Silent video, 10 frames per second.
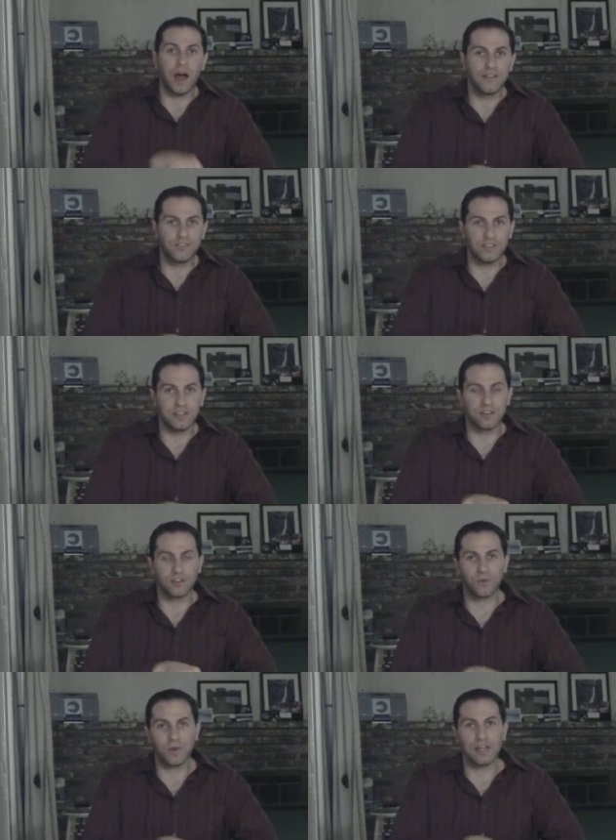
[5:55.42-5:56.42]
I see
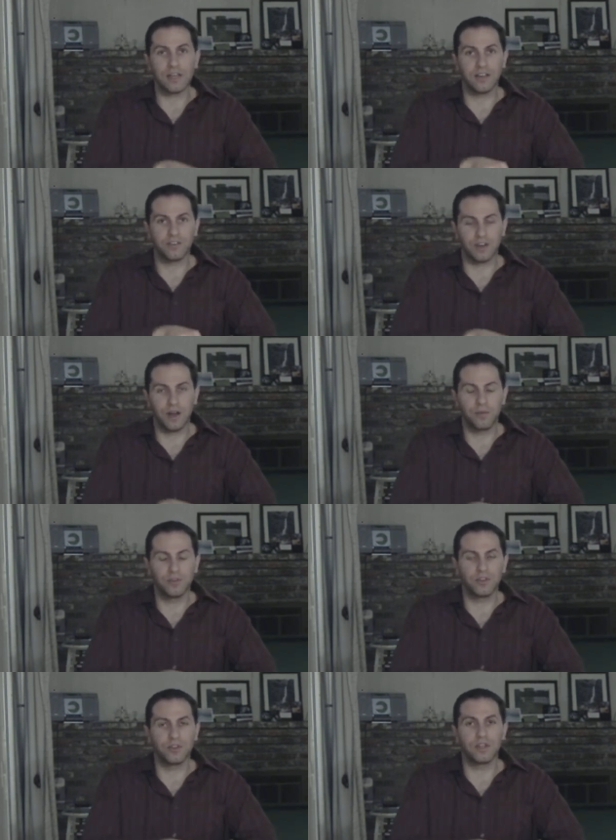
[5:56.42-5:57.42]
Cree as an
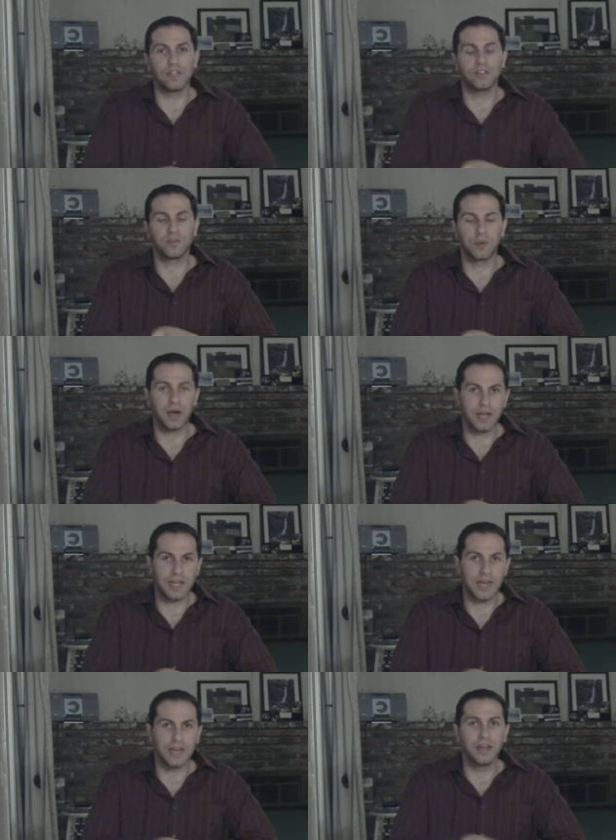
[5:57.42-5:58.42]
opportunity to buy
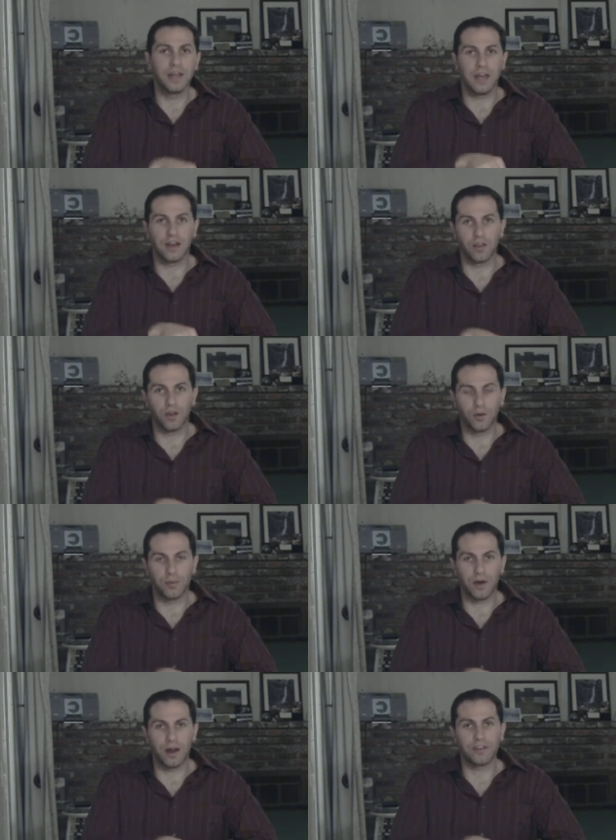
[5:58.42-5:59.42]
in at a lower
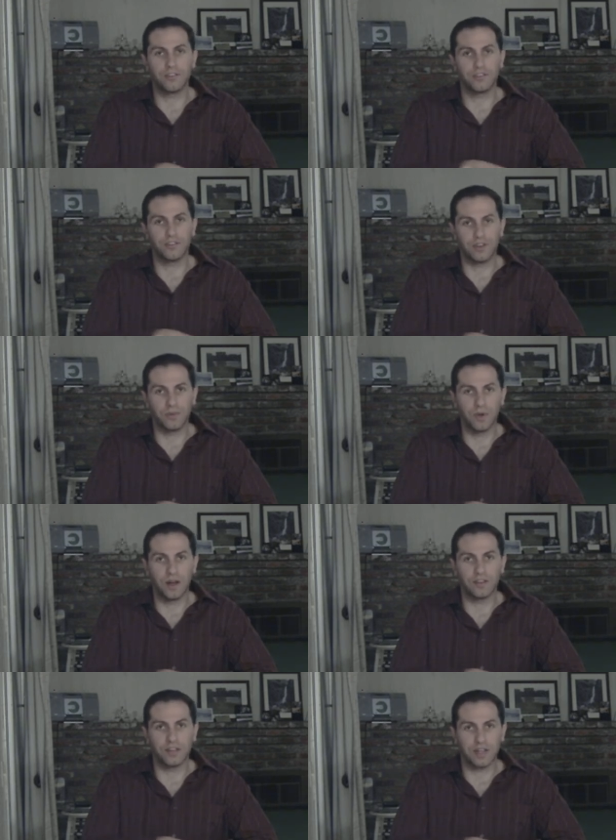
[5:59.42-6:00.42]
price than
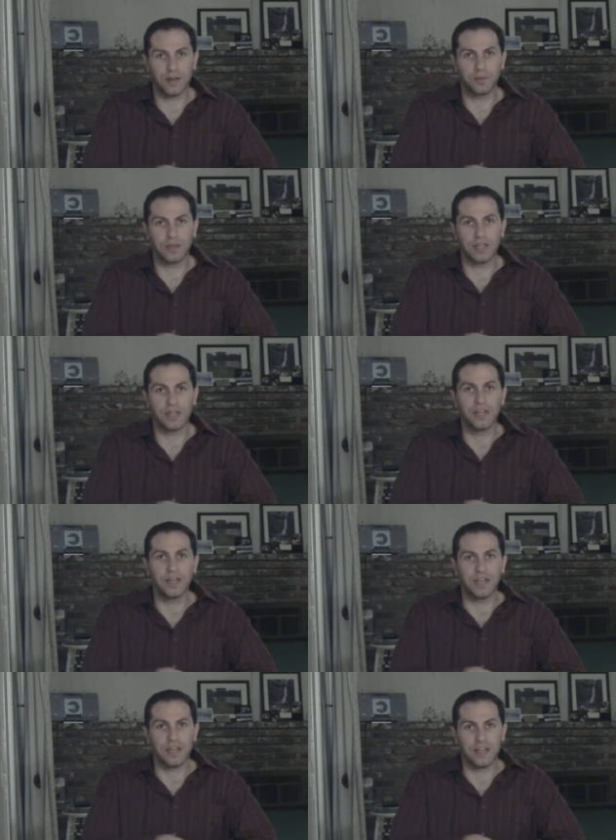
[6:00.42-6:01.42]
what the company
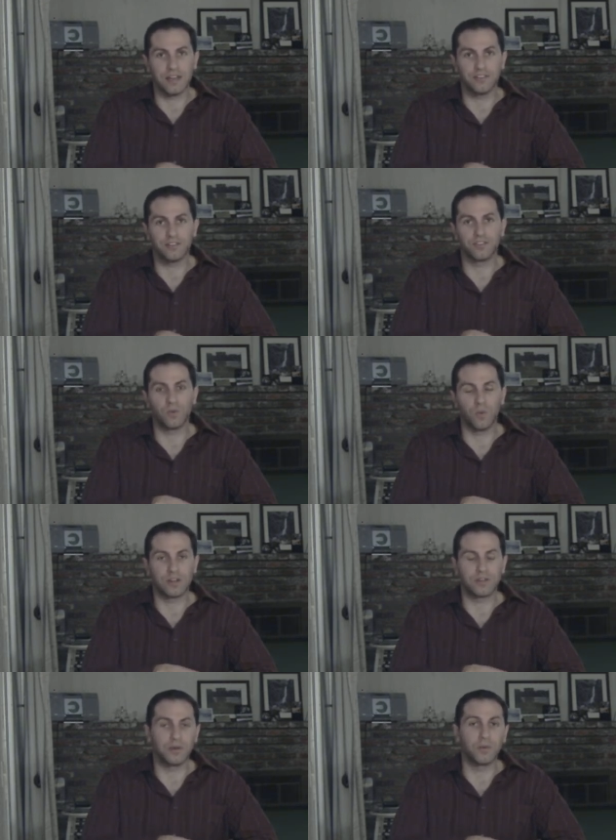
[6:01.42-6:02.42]
is
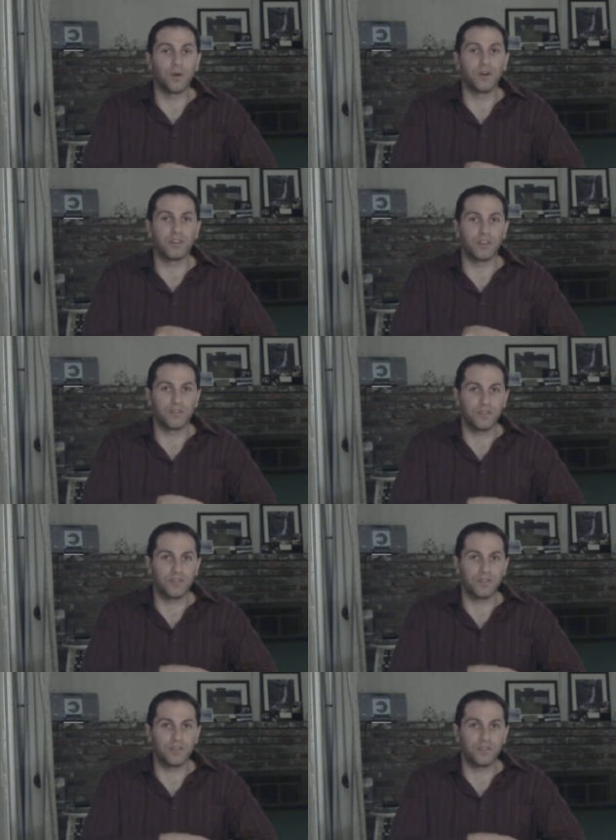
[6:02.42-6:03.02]
going to be worth in